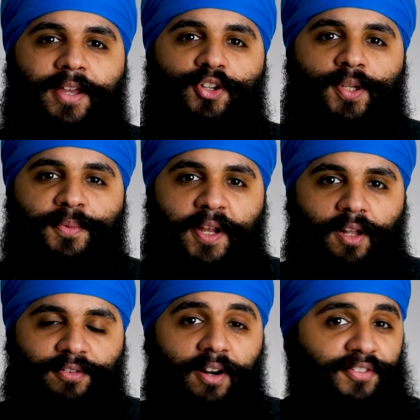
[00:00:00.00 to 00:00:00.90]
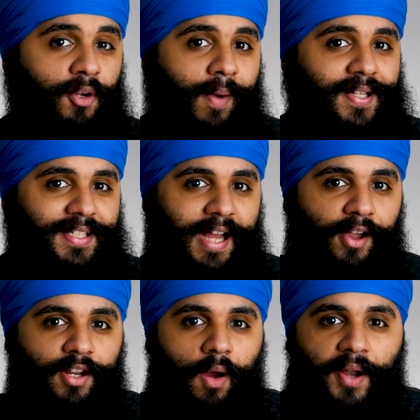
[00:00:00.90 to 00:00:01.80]
my YouTube channel for a few months now,
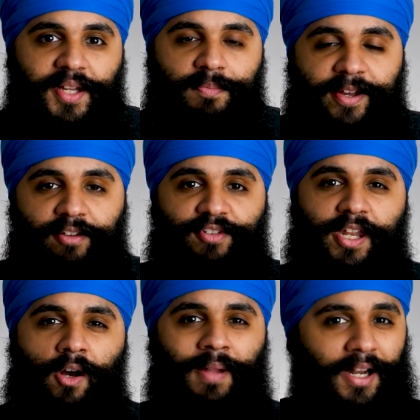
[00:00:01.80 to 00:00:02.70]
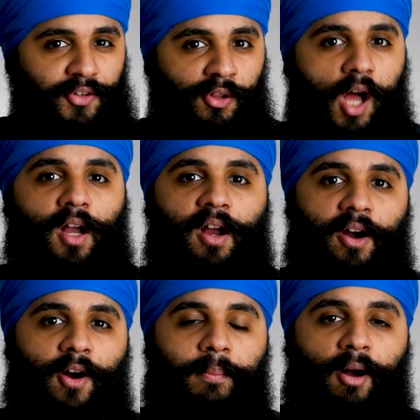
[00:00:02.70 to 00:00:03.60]
you know I just made a video not too long
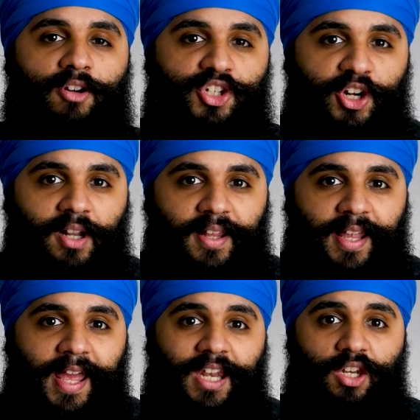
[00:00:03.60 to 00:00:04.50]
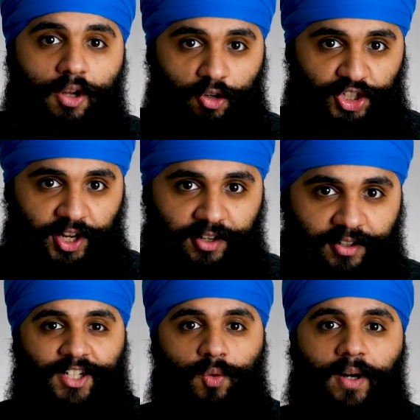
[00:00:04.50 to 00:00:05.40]
ago about journaling in Notion.
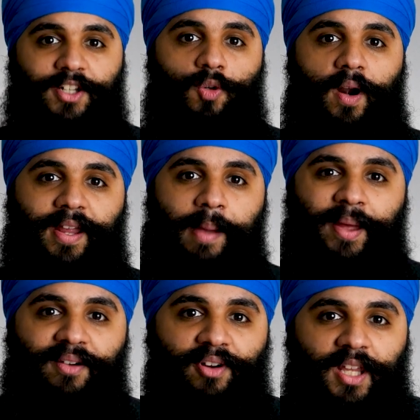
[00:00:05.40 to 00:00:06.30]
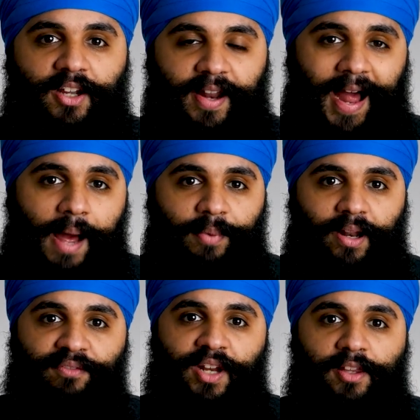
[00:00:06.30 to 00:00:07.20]
In 2020, I made a really good habit
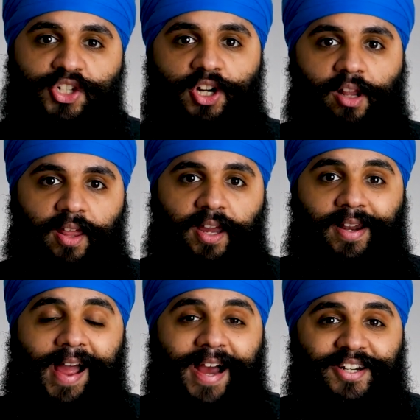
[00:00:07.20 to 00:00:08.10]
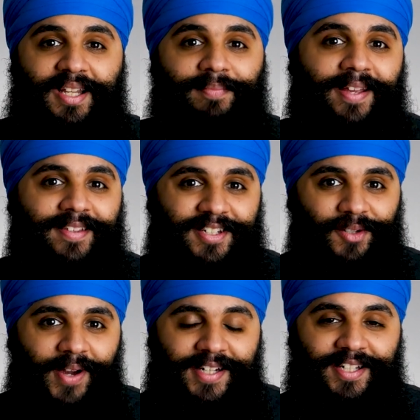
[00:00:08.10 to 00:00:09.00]
of daily journaling, and I actually made the
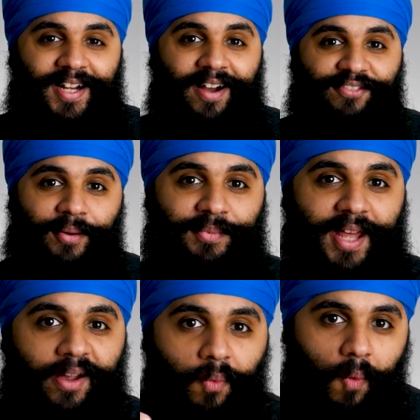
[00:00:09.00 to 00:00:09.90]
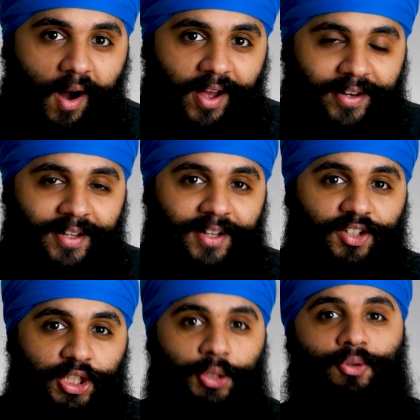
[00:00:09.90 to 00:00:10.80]
switch from day one
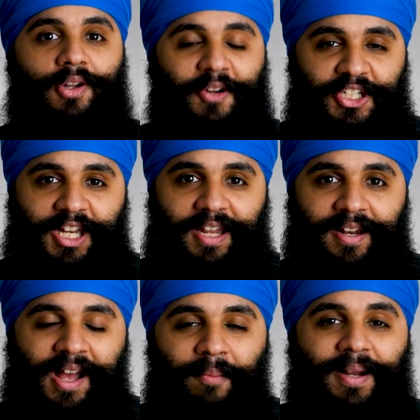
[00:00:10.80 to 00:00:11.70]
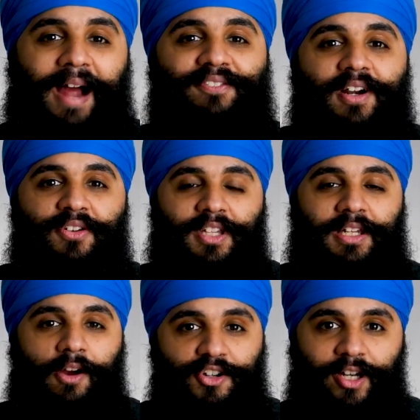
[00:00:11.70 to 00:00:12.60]
to Notion, but after using
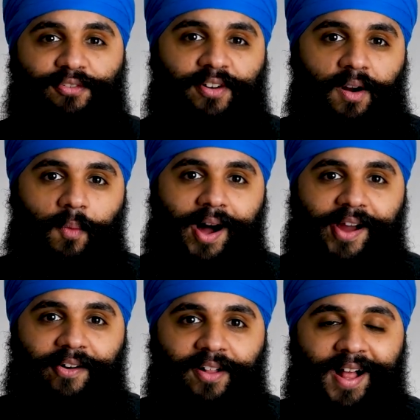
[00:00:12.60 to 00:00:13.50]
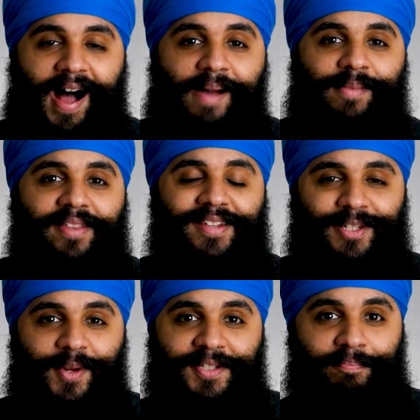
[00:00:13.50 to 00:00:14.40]
Notion for a while, I made the
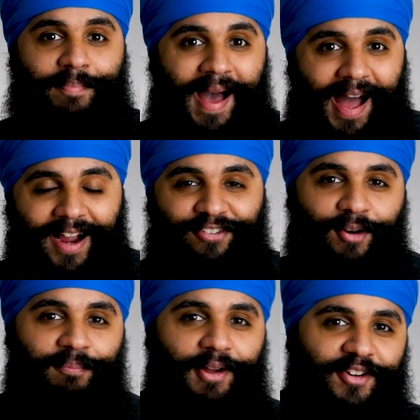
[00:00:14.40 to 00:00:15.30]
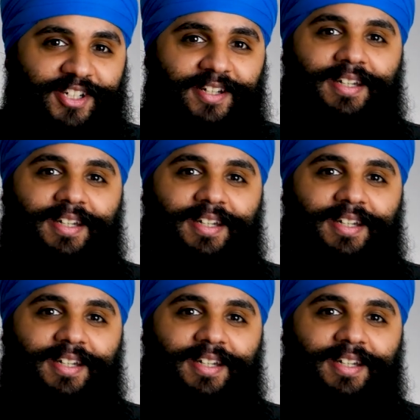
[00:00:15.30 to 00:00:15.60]
switch back from Notion